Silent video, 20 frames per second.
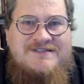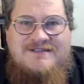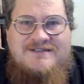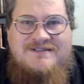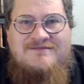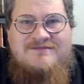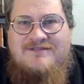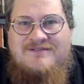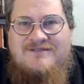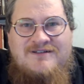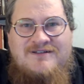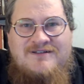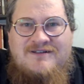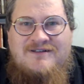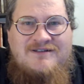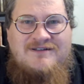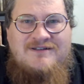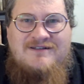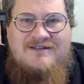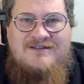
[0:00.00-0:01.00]
and
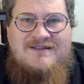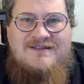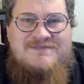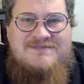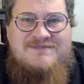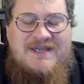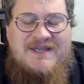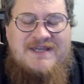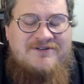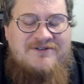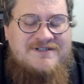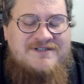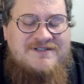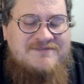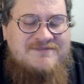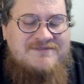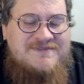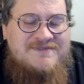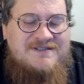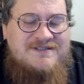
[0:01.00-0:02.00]
his
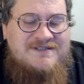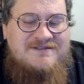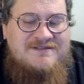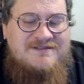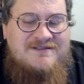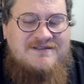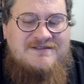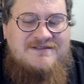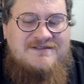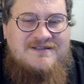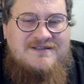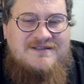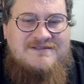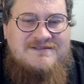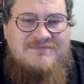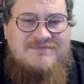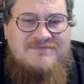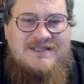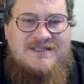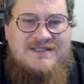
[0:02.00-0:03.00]
mannerisms. It
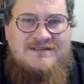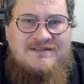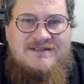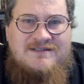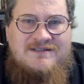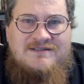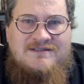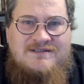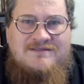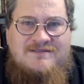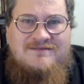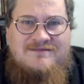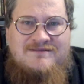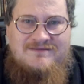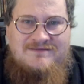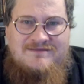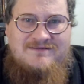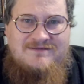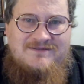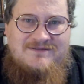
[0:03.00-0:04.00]
doesn't mean that
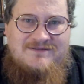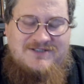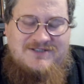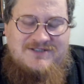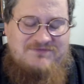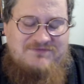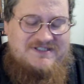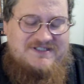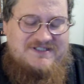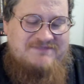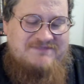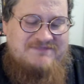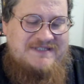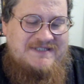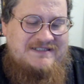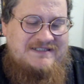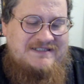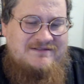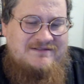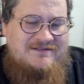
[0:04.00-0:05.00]
she was
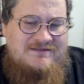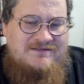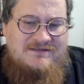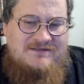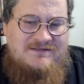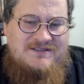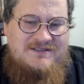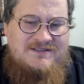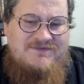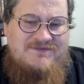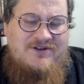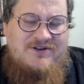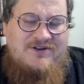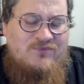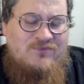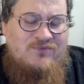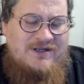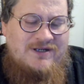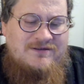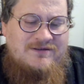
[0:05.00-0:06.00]
smitten. It's very
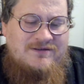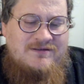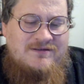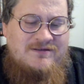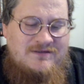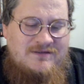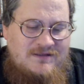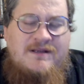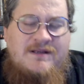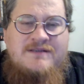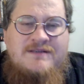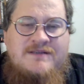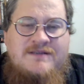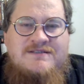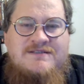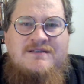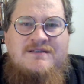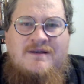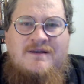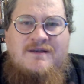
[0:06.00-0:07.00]
weird.
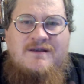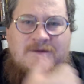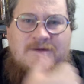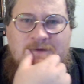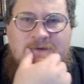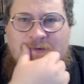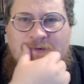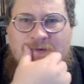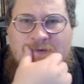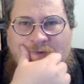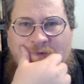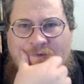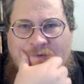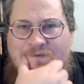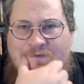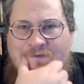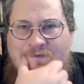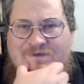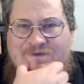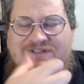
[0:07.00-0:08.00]
Next,
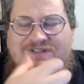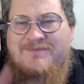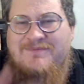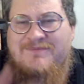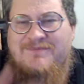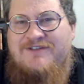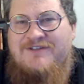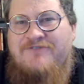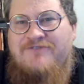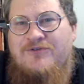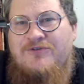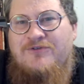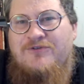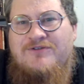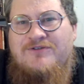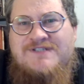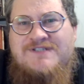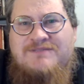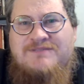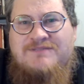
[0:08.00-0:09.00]
let's talk about the
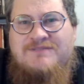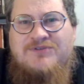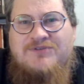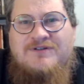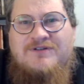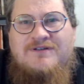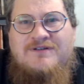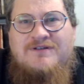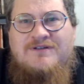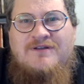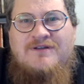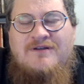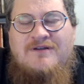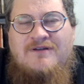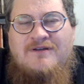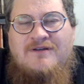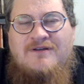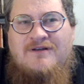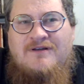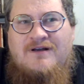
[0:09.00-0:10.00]
photos in the book.
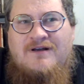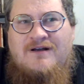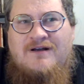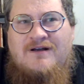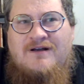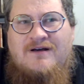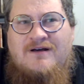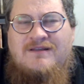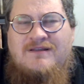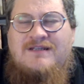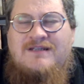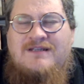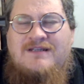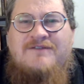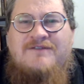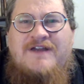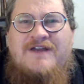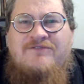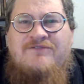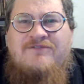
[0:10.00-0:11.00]
Oddly
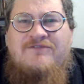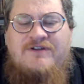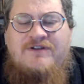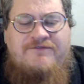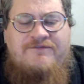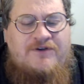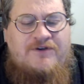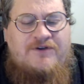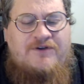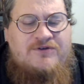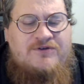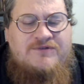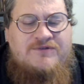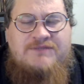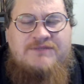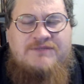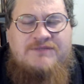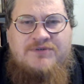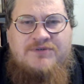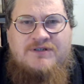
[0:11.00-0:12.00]
enough, every photo in
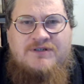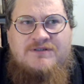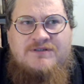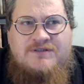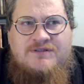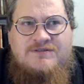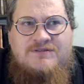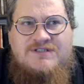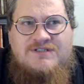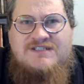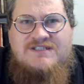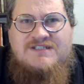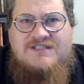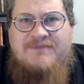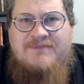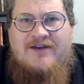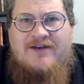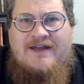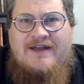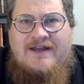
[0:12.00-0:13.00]
the book, just
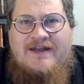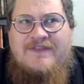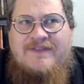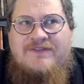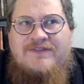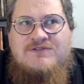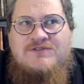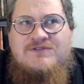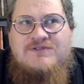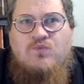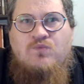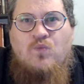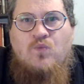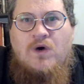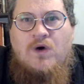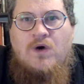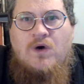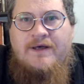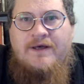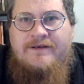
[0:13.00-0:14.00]
about, I think there's
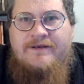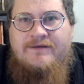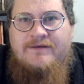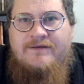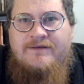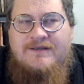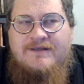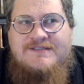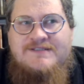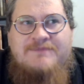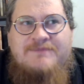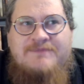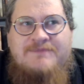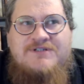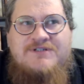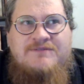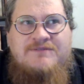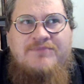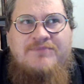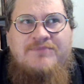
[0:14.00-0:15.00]
one
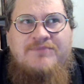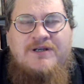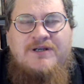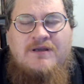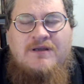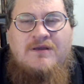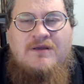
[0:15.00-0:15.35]
exception, but